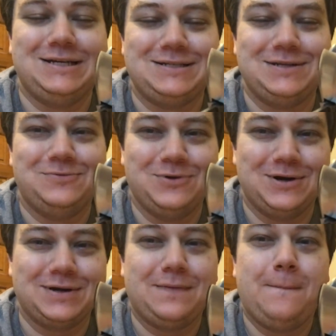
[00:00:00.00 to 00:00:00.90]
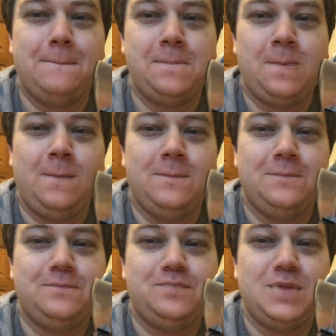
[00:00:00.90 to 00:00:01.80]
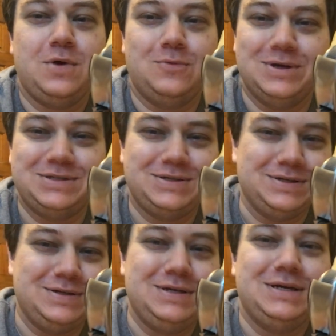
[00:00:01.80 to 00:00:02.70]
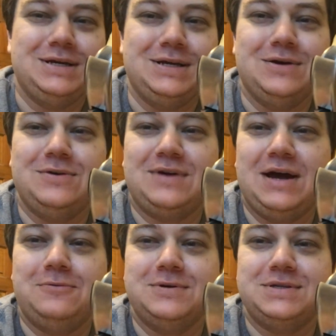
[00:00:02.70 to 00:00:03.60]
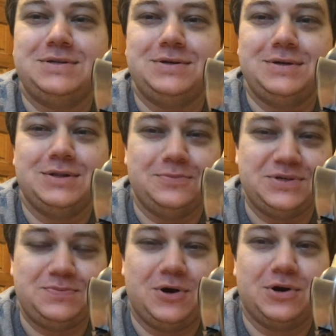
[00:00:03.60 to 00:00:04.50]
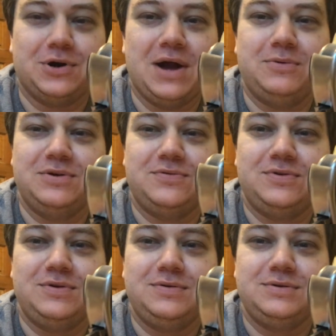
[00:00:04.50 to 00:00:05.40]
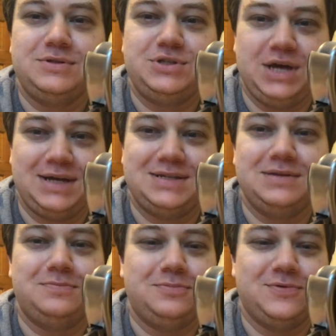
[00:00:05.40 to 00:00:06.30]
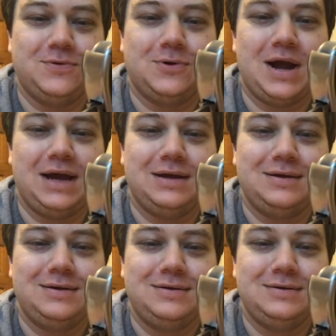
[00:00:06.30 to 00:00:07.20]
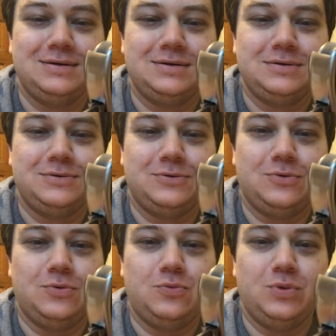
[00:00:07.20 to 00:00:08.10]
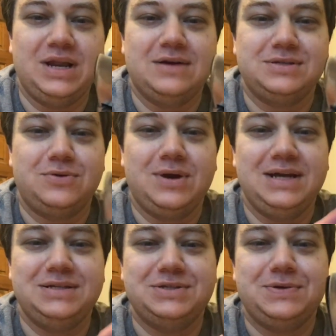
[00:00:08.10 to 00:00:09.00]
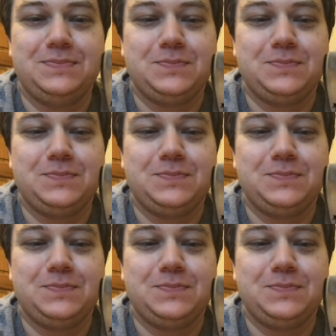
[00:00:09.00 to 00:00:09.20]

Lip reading: It didn't work. Which, you know, if I was a little bit smarter, I would have checked it before I went out to the range.